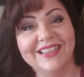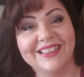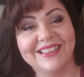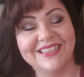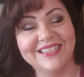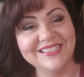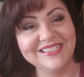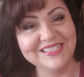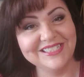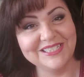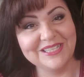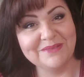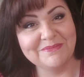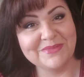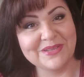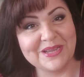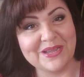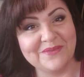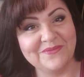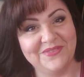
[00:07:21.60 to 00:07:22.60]
This is
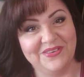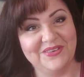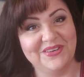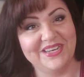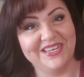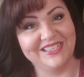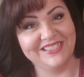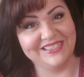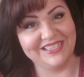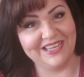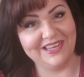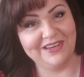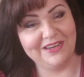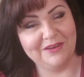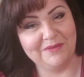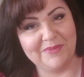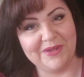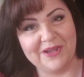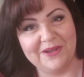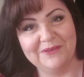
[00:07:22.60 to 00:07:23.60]
something I'm very
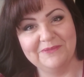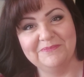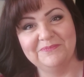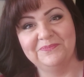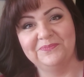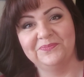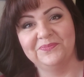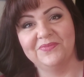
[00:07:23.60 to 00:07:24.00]
excited about.